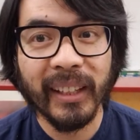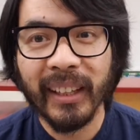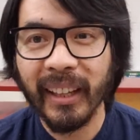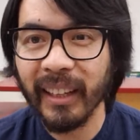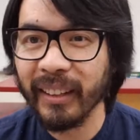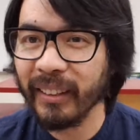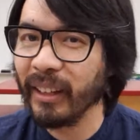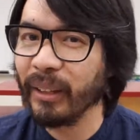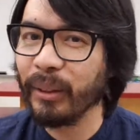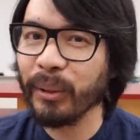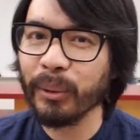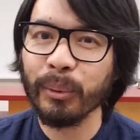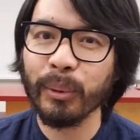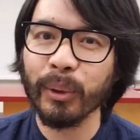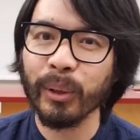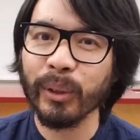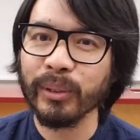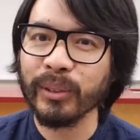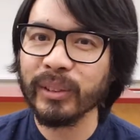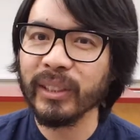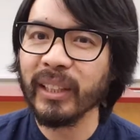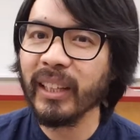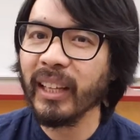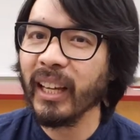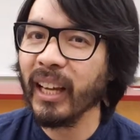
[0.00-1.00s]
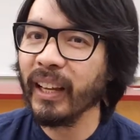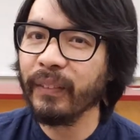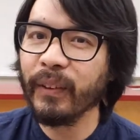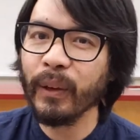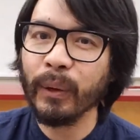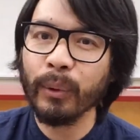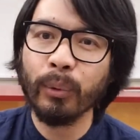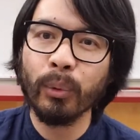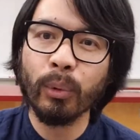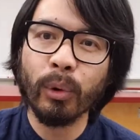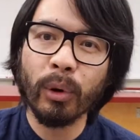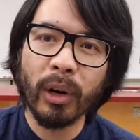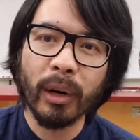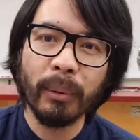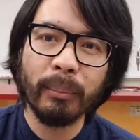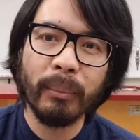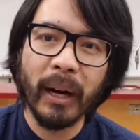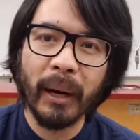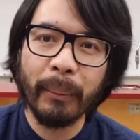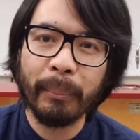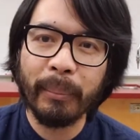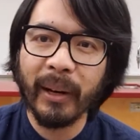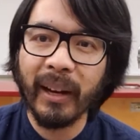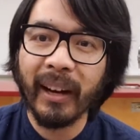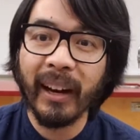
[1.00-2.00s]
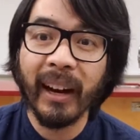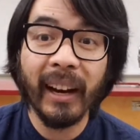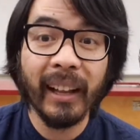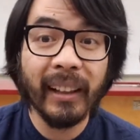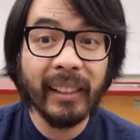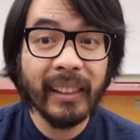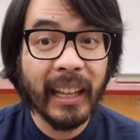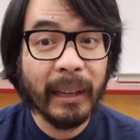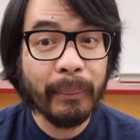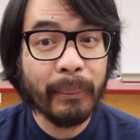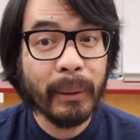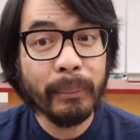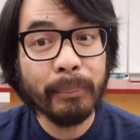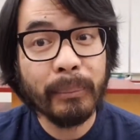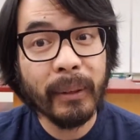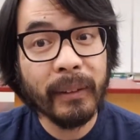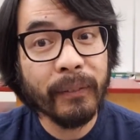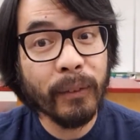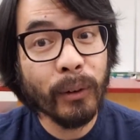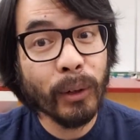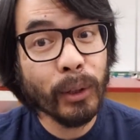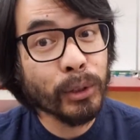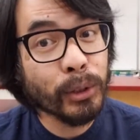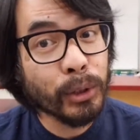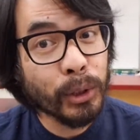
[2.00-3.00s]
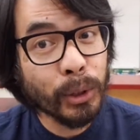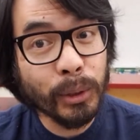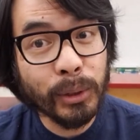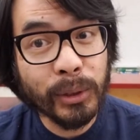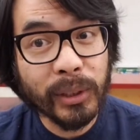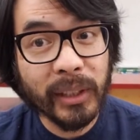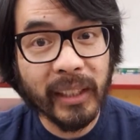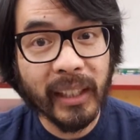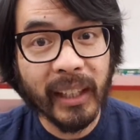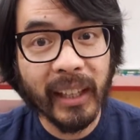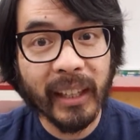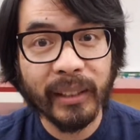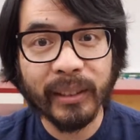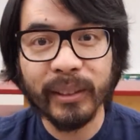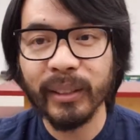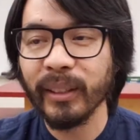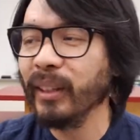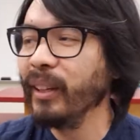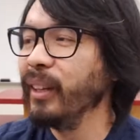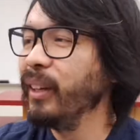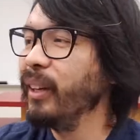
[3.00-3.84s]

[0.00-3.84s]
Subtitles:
In other words, if you warm up a lemon before juicing it,